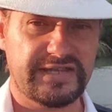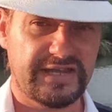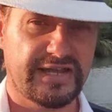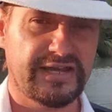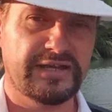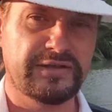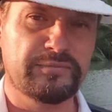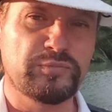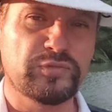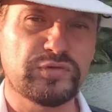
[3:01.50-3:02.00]

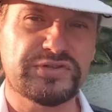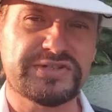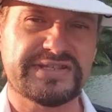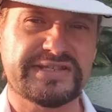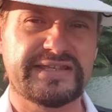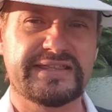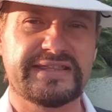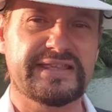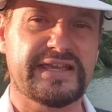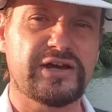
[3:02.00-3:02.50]
time to
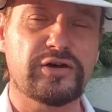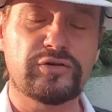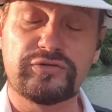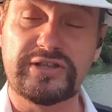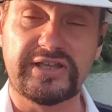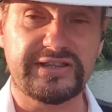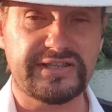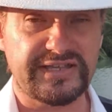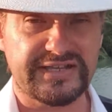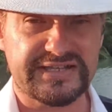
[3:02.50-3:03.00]
sit down
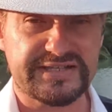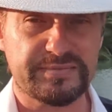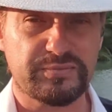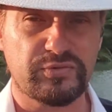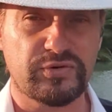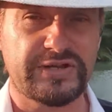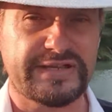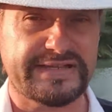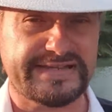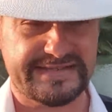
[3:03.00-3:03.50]
and
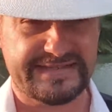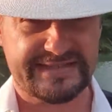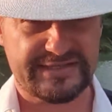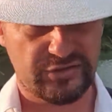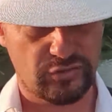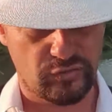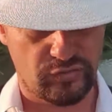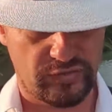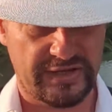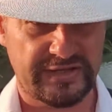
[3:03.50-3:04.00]
express this
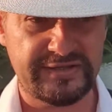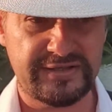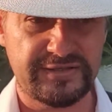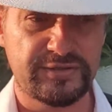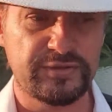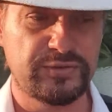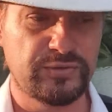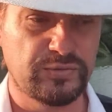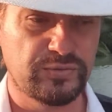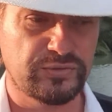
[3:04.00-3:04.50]

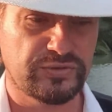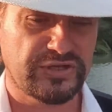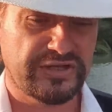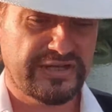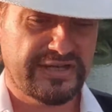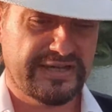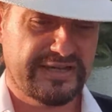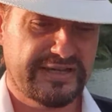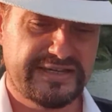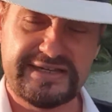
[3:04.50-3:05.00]
gratitude
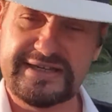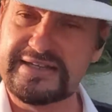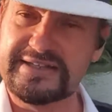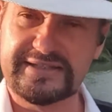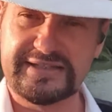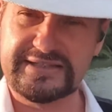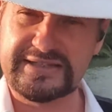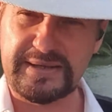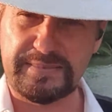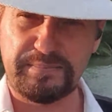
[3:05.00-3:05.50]

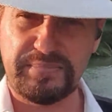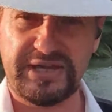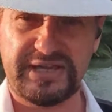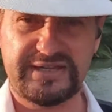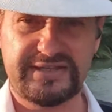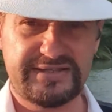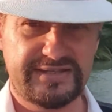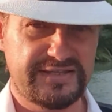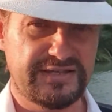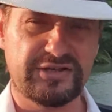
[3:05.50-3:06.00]
in a
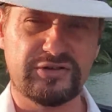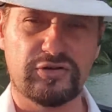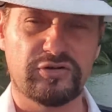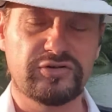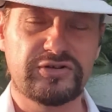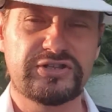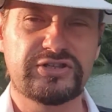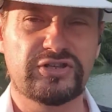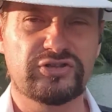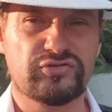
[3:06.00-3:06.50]
painting or
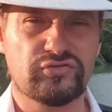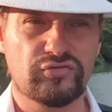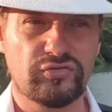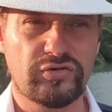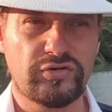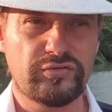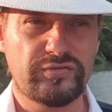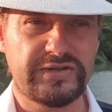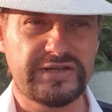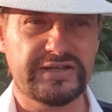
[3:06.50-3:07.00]
in a
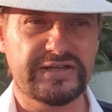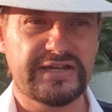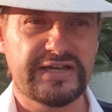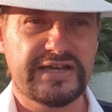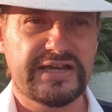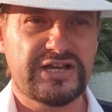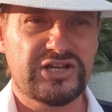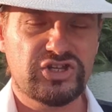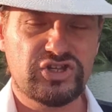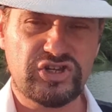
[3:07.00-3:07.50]
drawing.
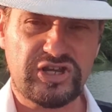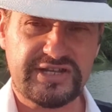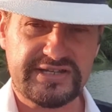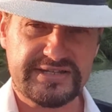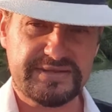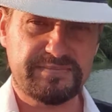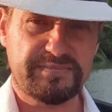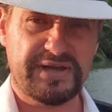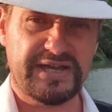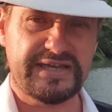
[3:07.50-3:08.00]

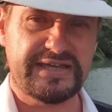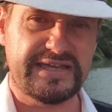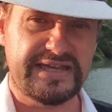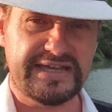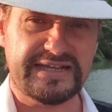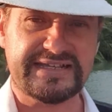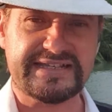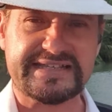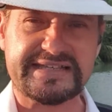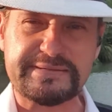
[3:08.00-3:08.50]
Just by
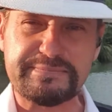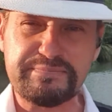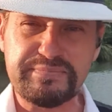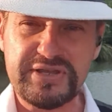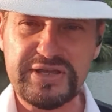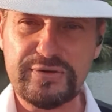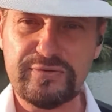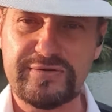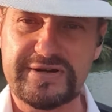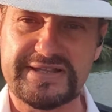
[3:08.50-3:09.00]

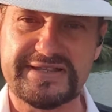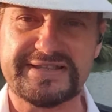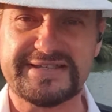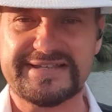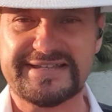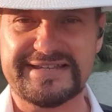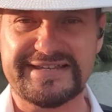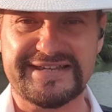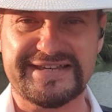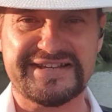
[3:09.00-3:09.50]

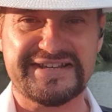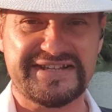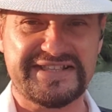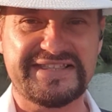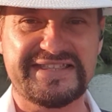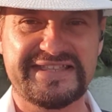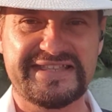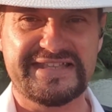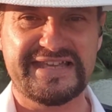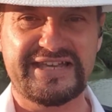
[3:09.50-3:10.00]
experiencing
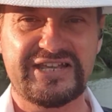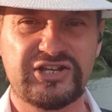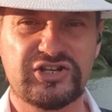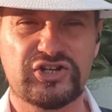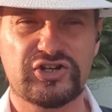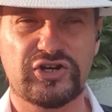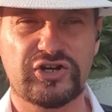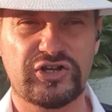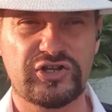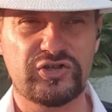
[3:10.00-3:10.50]

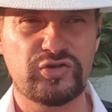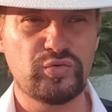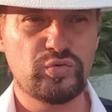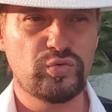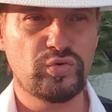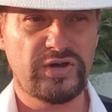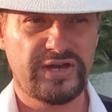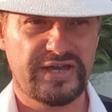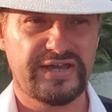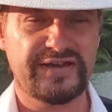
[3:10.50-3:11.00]
nature,
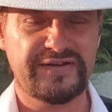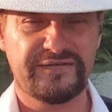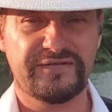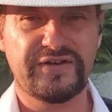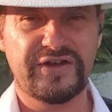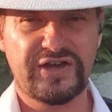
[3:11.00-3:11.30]
you have